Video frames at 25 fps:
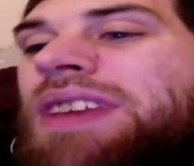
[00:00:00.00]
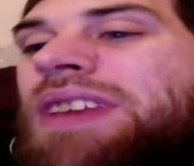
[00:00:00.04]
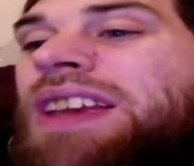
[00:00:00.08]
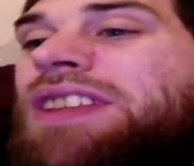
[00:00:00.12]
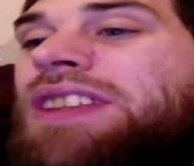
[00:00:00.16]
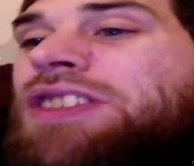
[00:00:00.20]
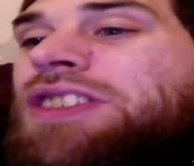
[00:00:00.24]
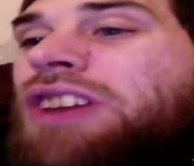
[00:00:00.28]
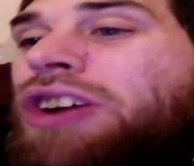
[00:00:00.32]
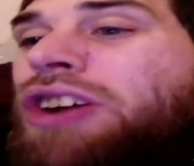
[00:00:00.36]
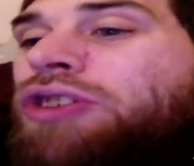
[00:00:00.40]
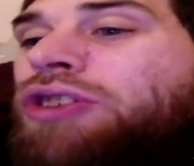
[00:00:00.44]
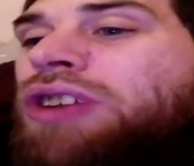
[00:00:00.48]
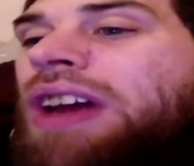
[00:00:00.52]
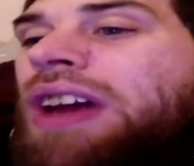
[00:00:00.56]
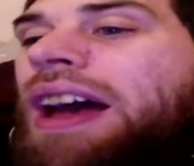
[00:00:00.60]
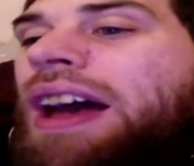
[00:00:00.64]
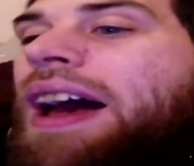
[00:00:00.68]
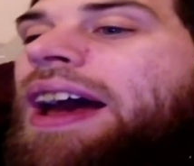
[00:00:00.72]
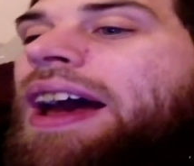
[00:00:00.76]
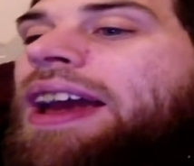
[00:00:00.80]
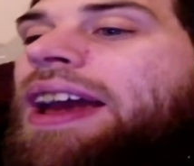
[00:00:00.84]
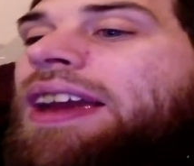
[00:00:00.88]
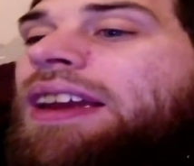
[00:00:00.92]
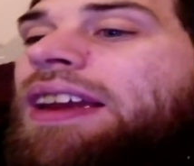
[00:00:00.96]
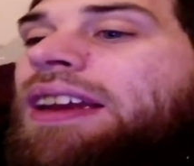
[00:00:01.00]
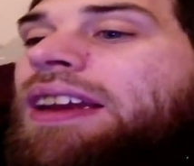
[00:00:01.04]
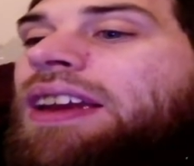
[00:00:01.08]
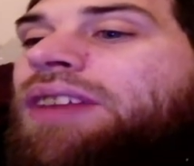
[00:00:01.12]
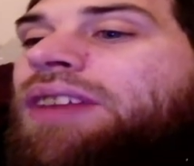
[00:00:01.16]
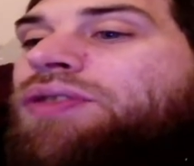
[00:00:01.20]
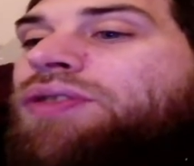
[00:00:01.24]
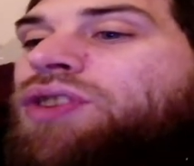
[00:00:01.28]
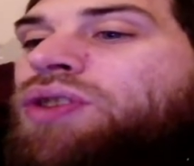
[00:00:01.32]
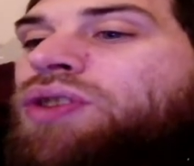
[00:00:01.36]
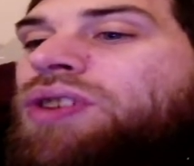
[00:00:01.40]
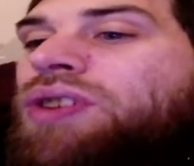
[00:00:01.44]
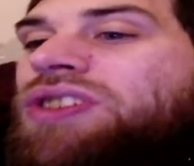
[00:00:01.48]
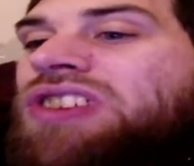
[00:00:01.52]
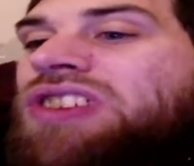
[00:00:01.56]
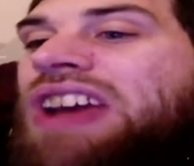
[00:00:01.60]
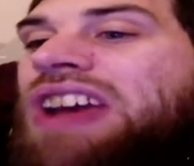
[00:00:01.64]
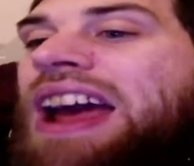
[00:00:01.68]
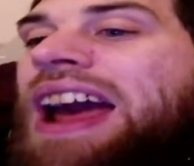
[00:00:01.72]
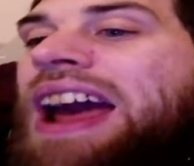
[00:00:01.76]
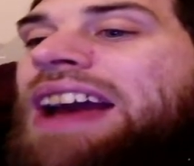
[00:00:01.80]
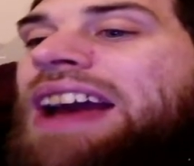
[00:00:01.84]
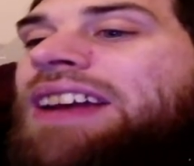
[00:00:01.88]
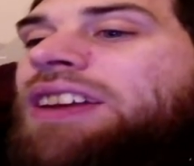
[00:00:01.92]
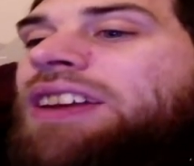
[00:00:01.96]
It's okay. If you
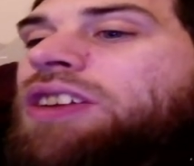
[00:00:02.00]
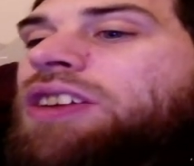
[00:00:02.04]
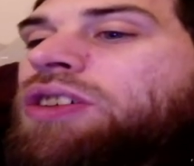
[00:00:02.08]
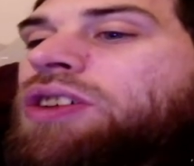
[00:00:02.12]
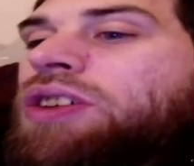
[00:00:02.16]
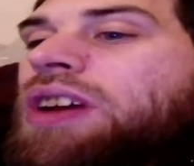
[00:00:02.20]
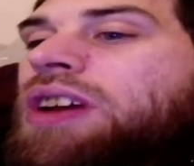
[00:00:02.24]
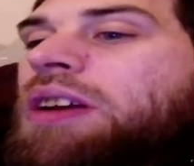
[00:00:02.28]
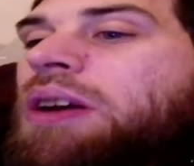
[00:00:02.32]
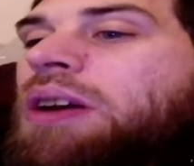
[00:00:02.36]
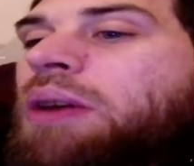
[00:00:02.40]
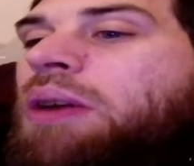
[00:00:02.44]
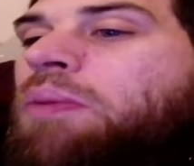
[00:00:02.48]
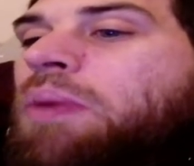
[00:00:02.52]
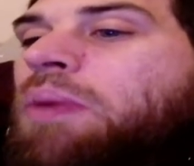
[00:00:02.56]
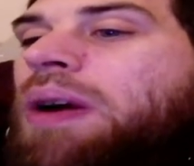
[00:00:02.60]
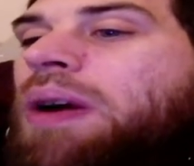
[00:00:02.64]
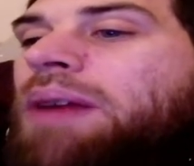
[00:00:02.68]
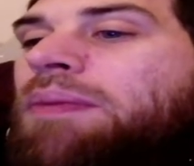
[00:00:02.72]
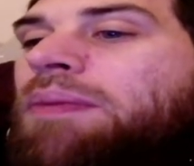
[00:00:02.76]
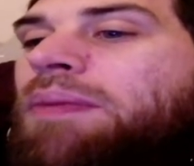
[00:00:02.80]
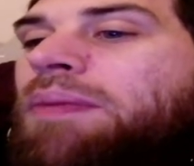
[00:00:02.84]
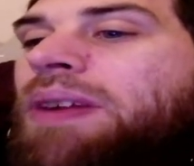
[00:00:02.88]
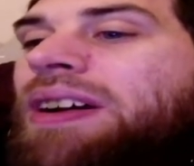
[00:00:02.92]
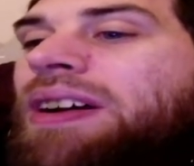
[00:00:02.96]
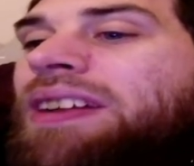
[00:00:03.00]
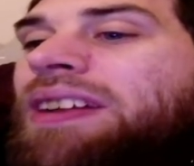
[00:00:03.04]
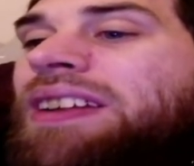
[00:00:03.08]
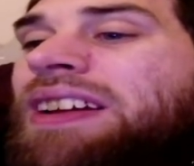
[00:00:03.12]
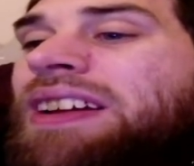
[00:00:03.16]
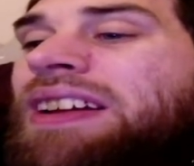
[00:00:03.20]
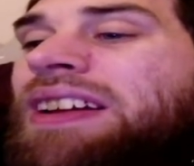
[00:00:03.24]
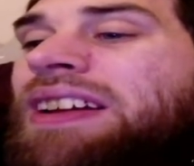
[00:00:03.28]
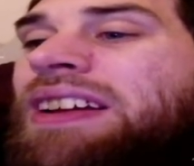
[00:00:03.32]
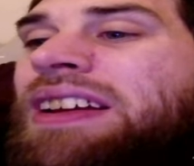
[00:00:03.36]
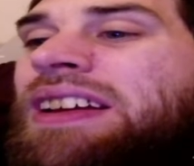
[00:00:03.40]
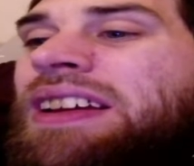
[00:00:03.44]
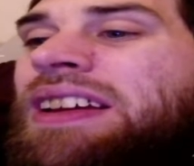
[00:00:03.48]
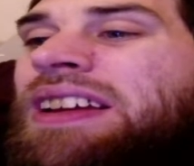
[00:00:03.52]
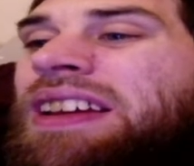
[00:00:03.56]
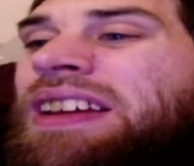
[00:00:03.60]
attack, you get a 1/1.